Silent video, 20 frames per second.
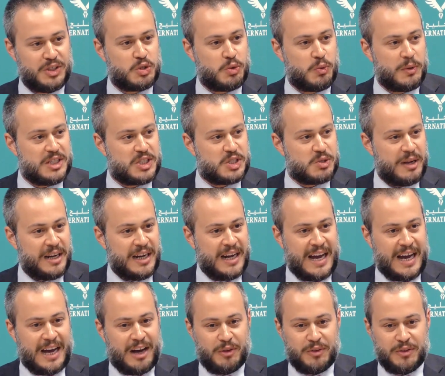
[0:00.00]
tweets went
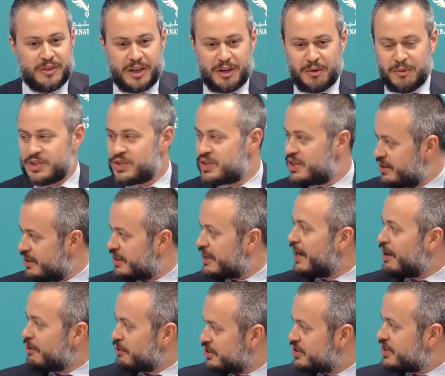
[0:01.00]
out, there was the
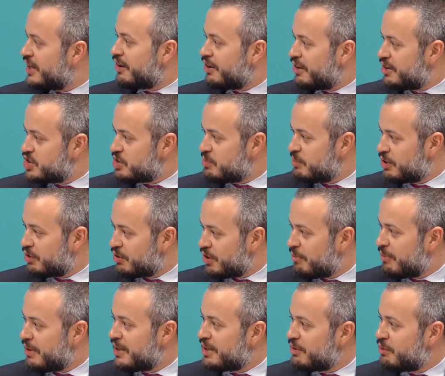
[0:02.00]
counterterrorism
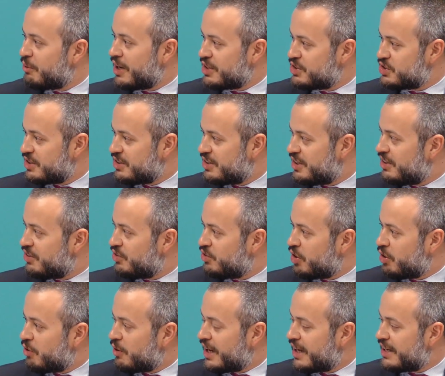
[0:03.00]
agreement that Washington and
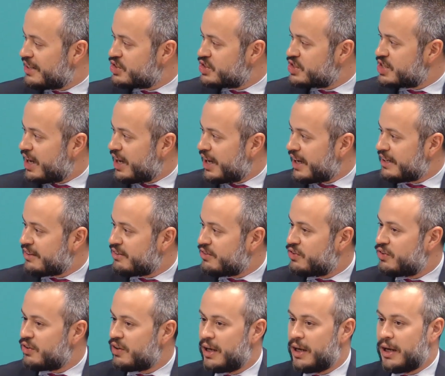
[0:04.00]
Doha
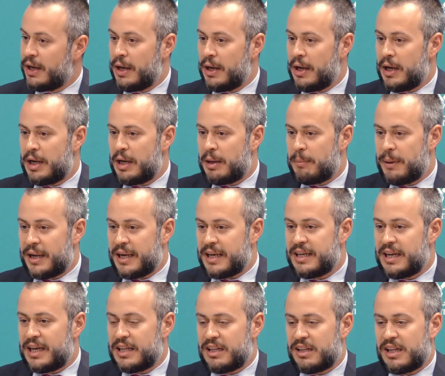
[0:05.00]
signed.
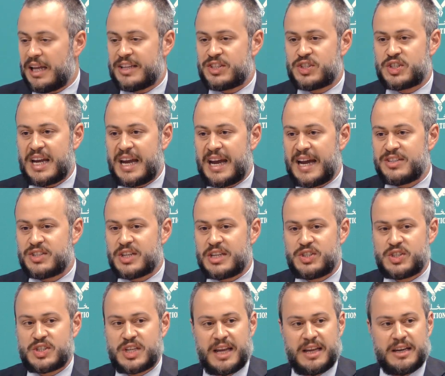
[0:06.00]
But nonetheless, as
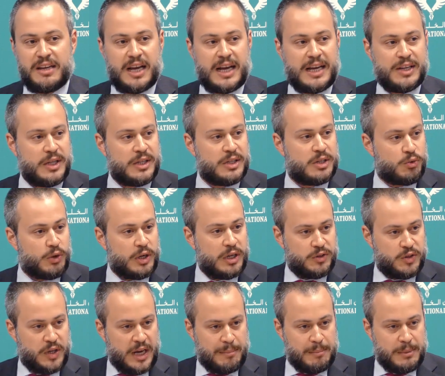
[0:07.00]
I said, I think the
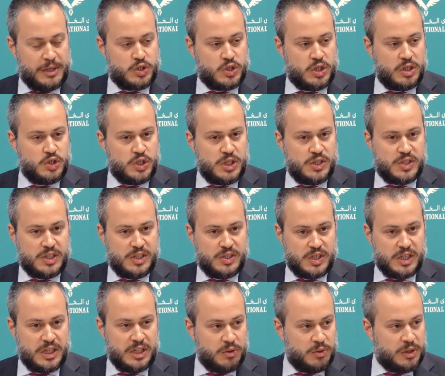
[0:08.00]
real damage to
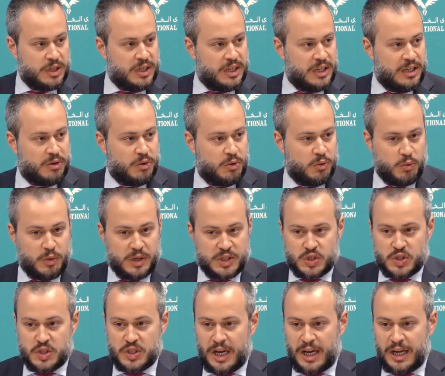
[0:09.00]
GCC unity
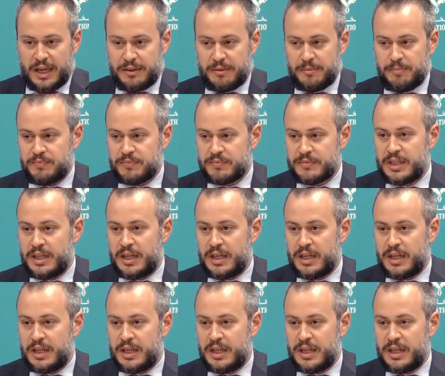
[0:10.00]
was done.